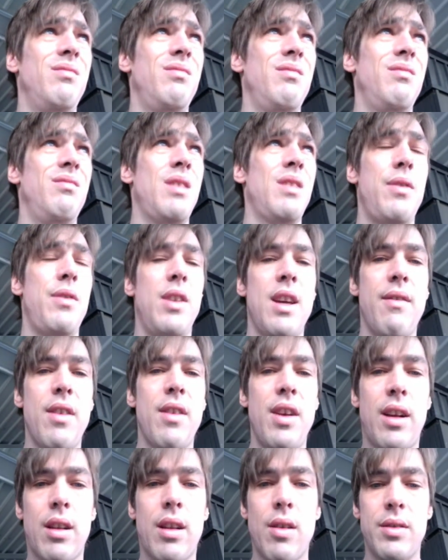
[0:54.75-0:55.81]
but if you get very
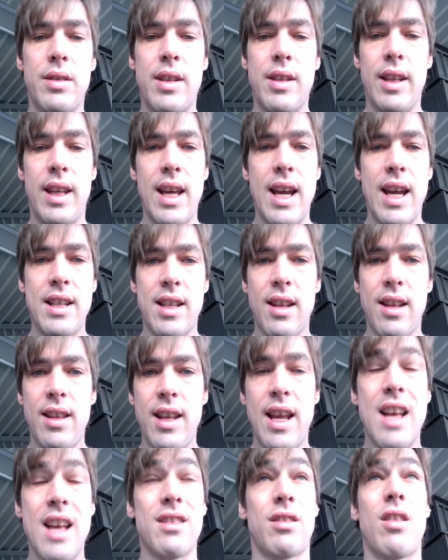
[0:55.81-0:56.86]
close to the cage, that thing
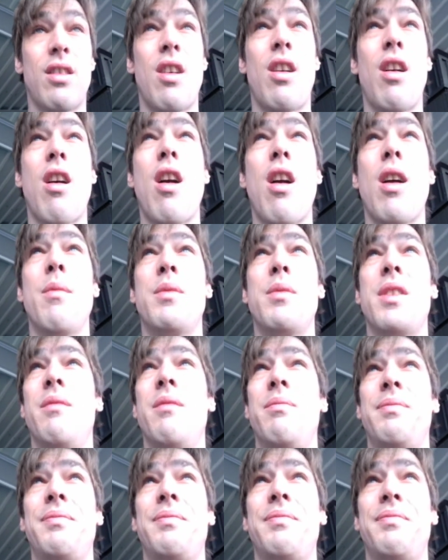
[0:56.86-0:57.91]
has long arms and
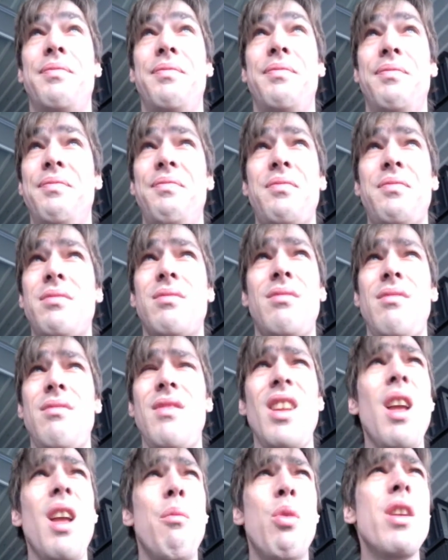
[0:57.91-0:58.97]

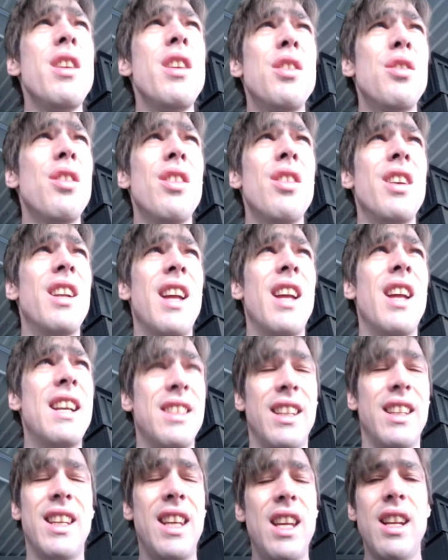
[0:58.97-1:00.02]
pretty sure it has
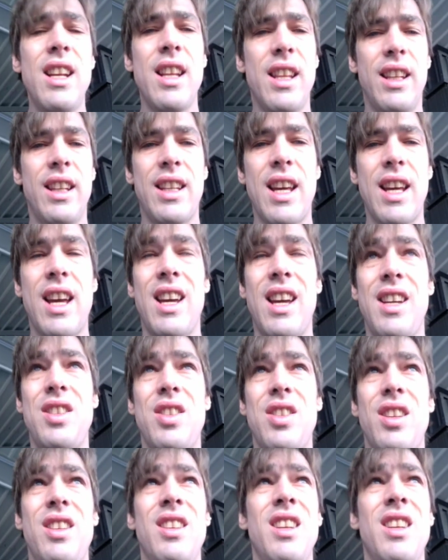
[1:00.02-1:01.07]
a key to the cage,
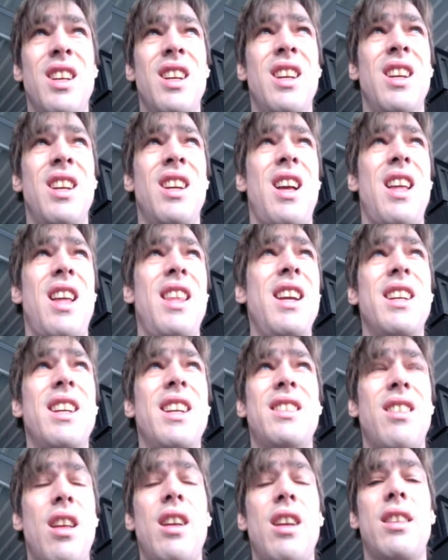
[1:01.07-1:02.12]
and I think
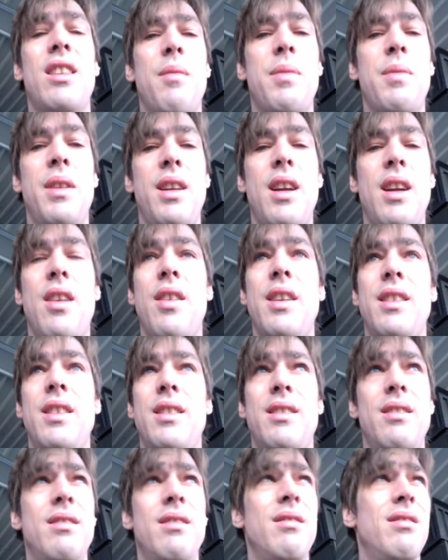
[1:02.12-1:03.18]
it's locked up in
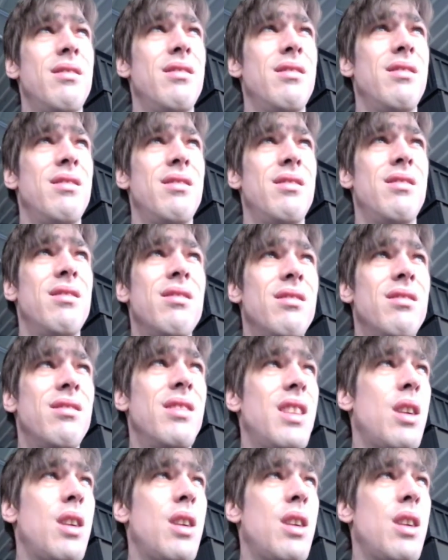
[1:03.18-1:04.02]
Gary's, you